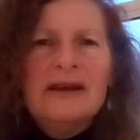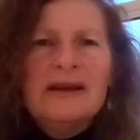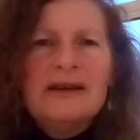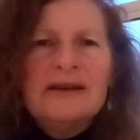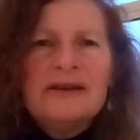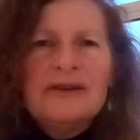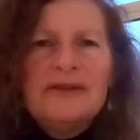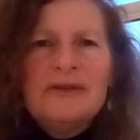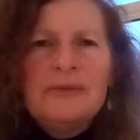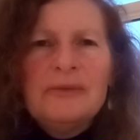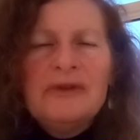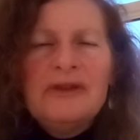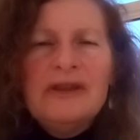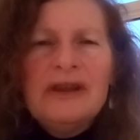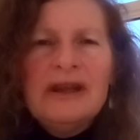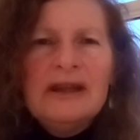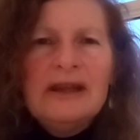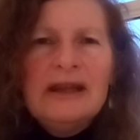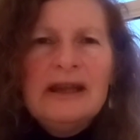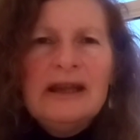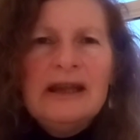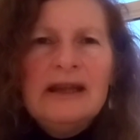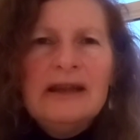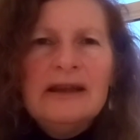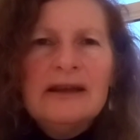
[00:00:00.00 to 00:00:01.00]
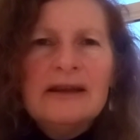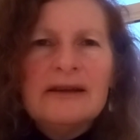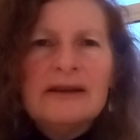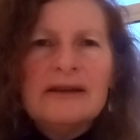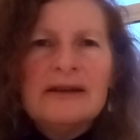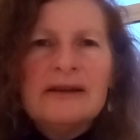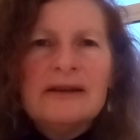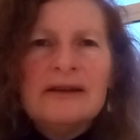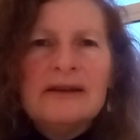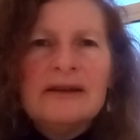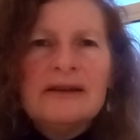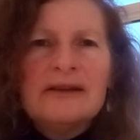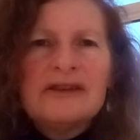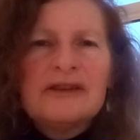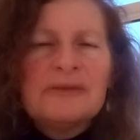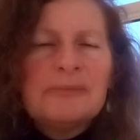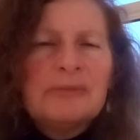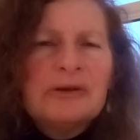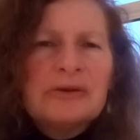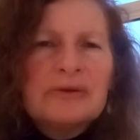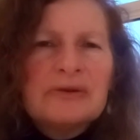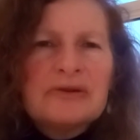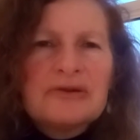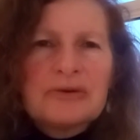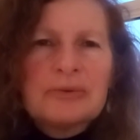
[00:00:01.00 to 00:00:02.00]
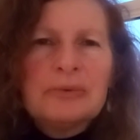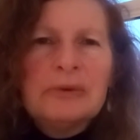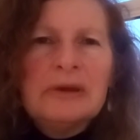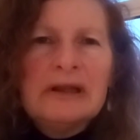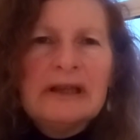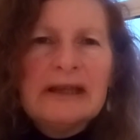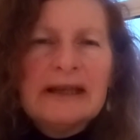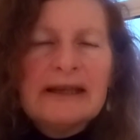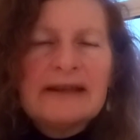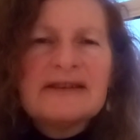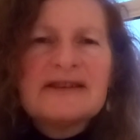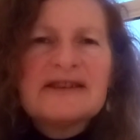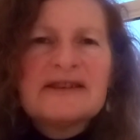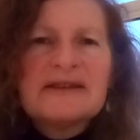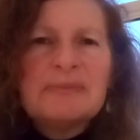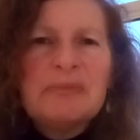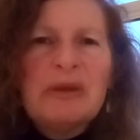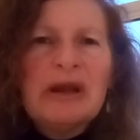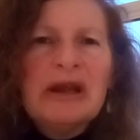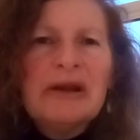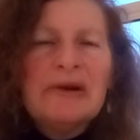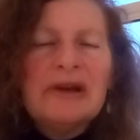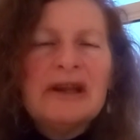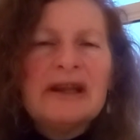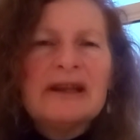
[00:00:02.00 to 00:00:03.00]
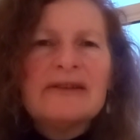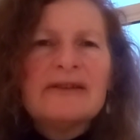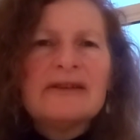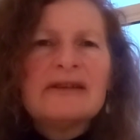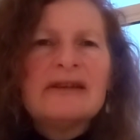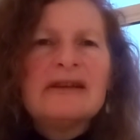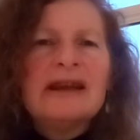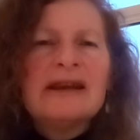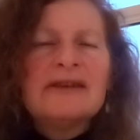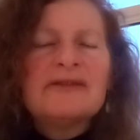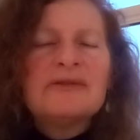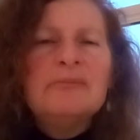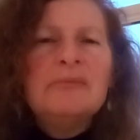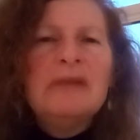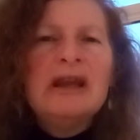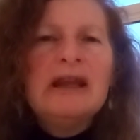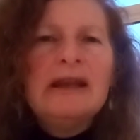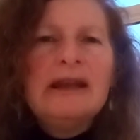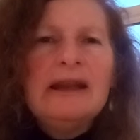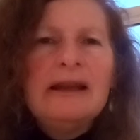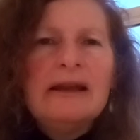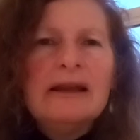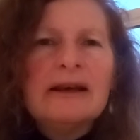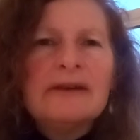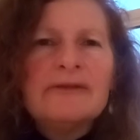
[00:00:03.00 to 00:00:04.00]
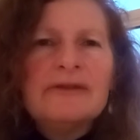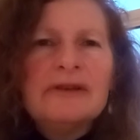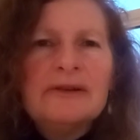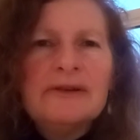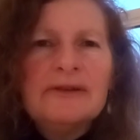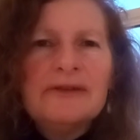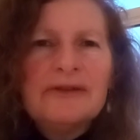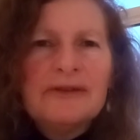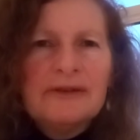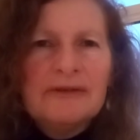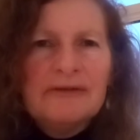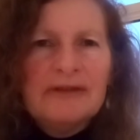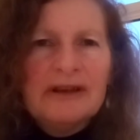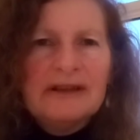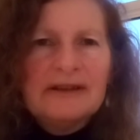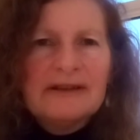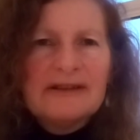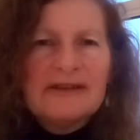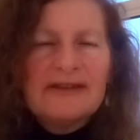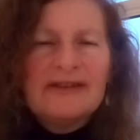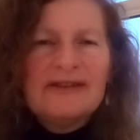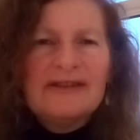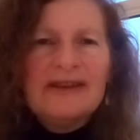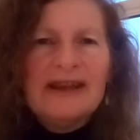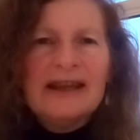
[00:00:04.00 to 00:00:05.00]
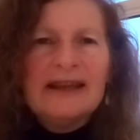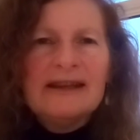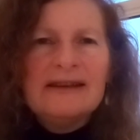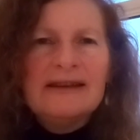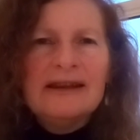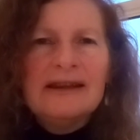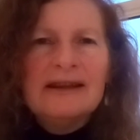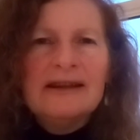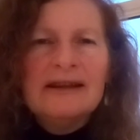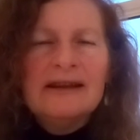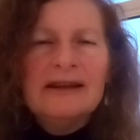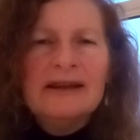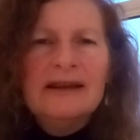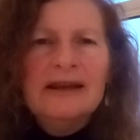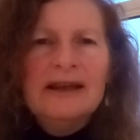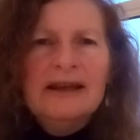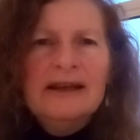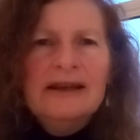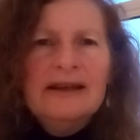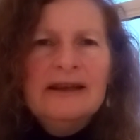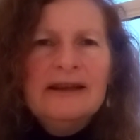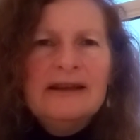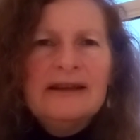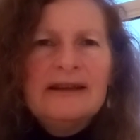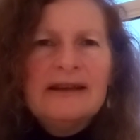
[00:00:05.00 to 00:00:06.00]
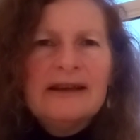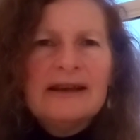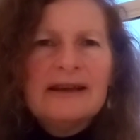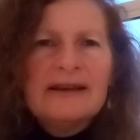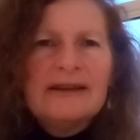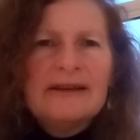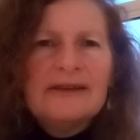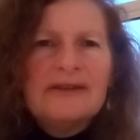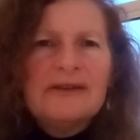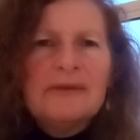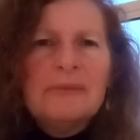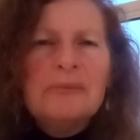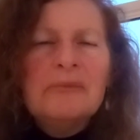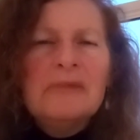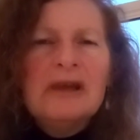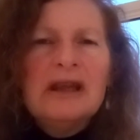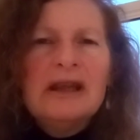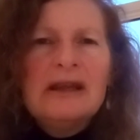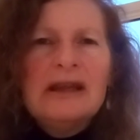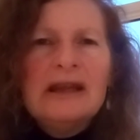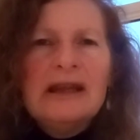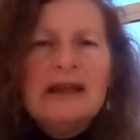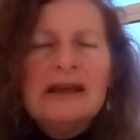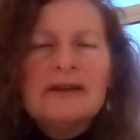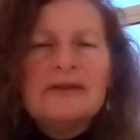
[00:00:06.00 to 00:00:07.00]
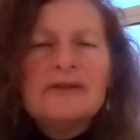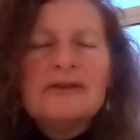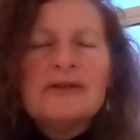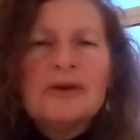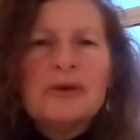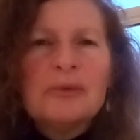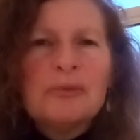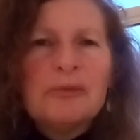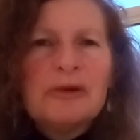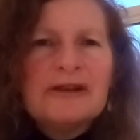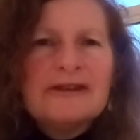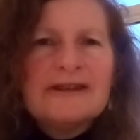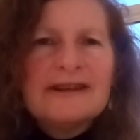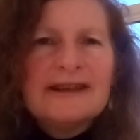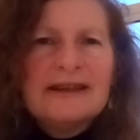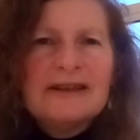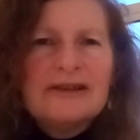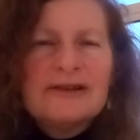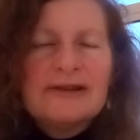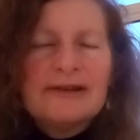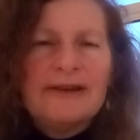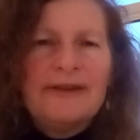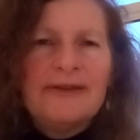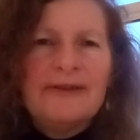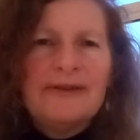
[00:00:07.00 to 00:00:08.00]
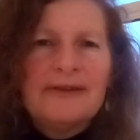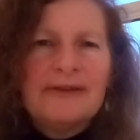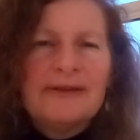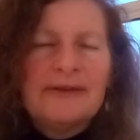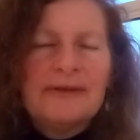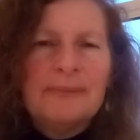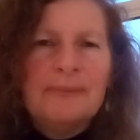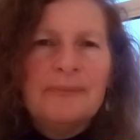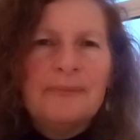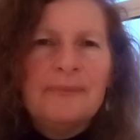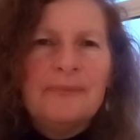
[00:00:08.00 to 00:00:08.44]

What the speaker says: As with any spiritual experience, it has many levels of understanding. It has many interpretations.